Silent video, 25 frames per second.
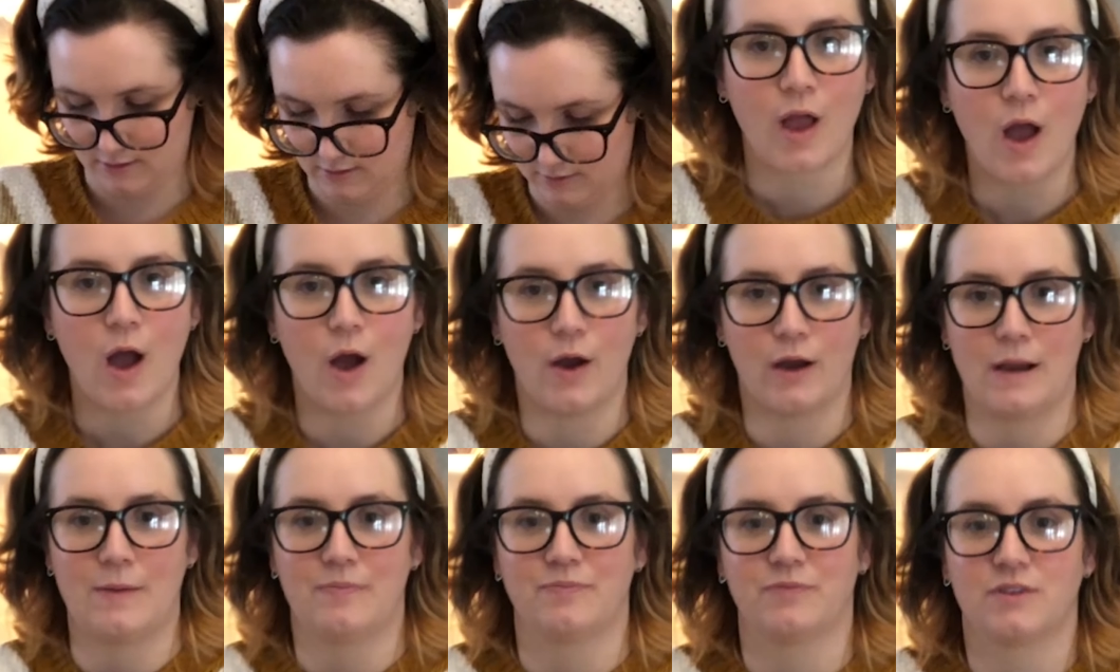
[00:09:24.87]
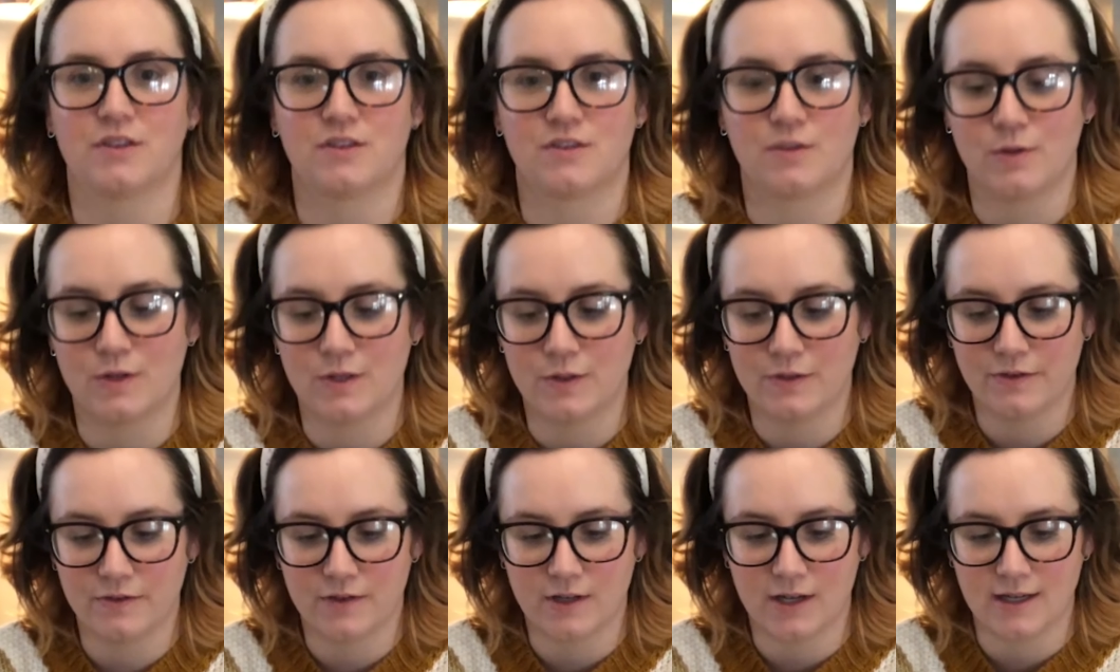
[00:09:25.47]
Okay, so once
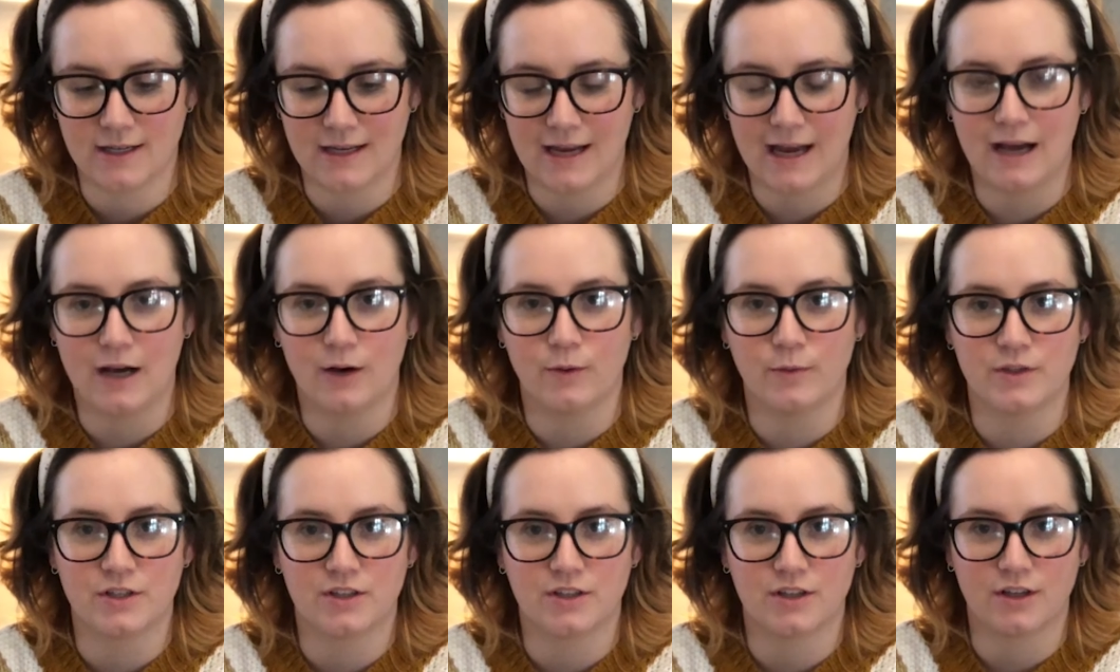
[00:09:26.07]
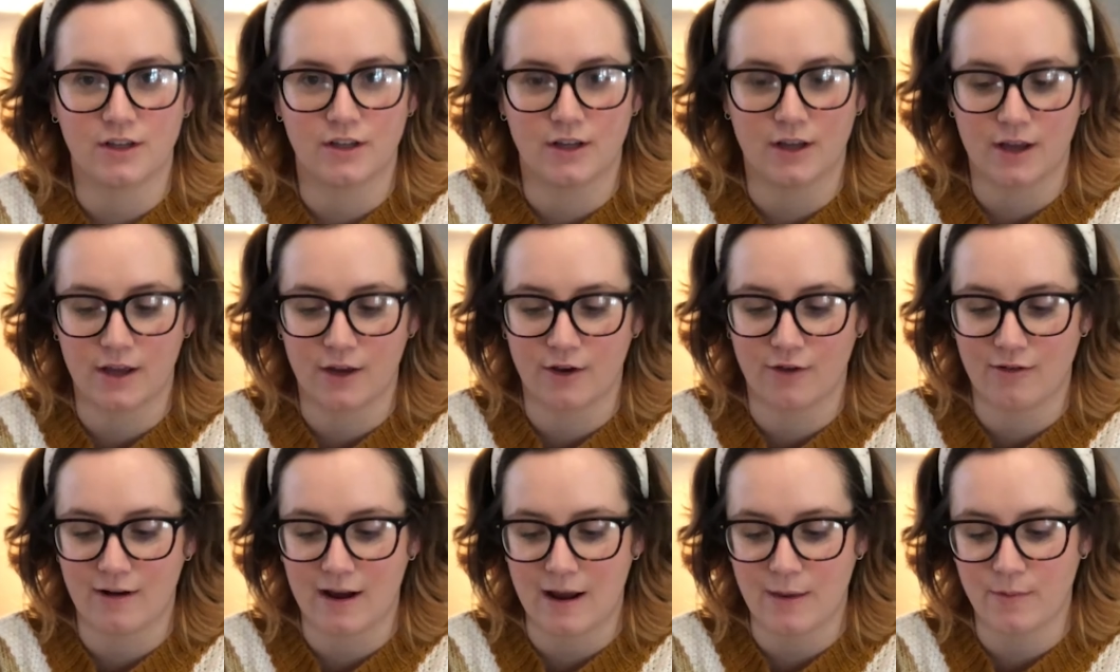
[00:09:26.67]
we've turned it out, we're just going to
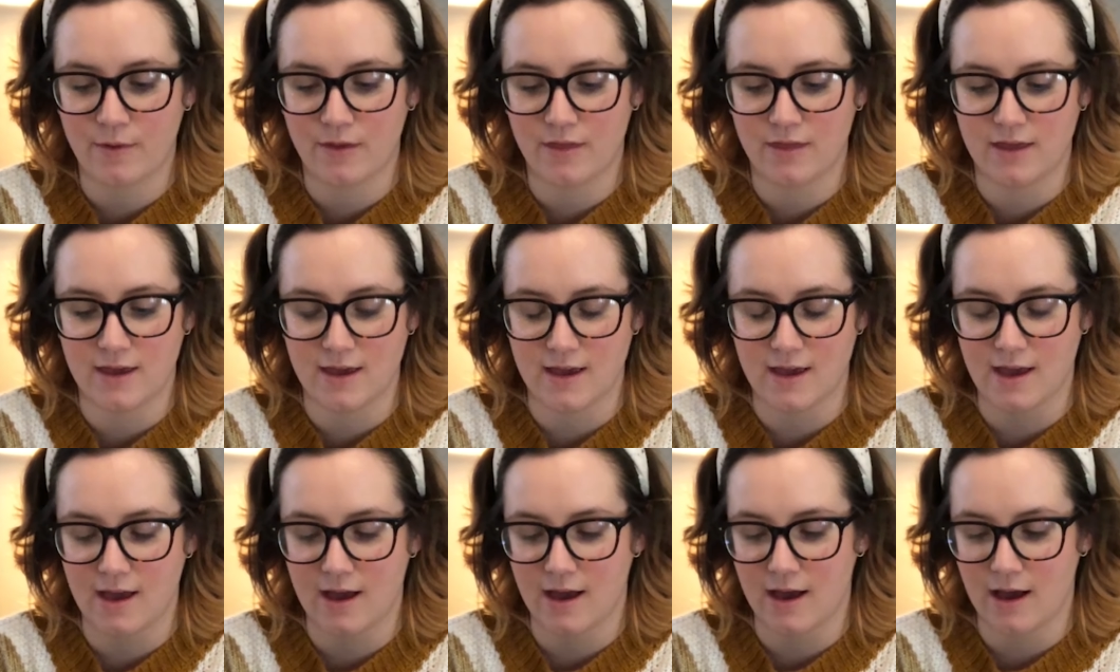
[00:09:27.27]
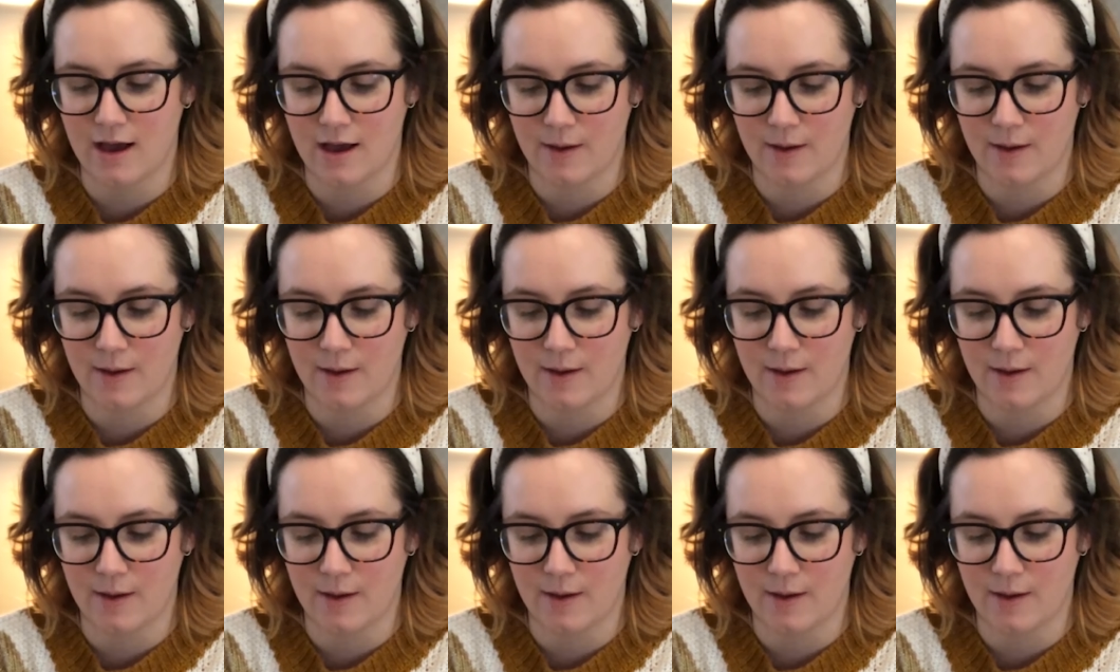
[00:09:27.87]
grab the